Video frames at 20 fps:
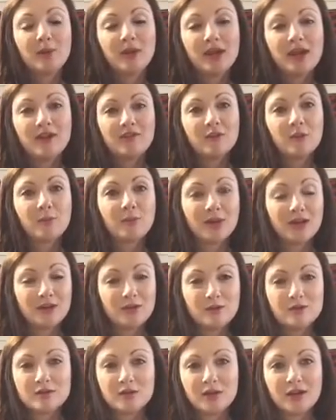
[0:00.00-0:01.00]
We have a brand
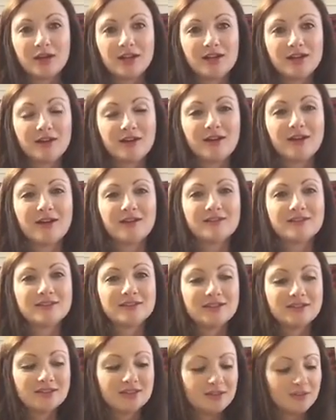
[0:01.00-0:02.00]
new Target near our house,
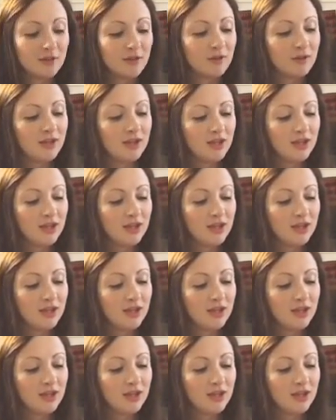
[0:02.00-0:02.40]
and so